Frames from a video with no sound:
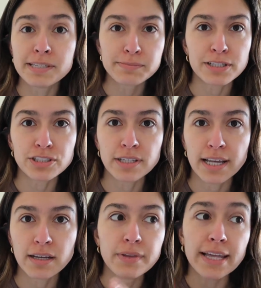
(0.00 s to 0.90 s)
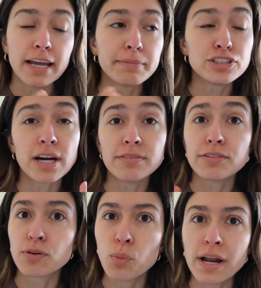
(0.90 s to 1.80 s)
especially like lately I've been
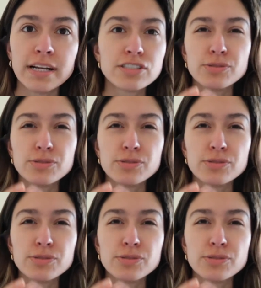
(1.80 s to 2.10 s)
traveling for weddings,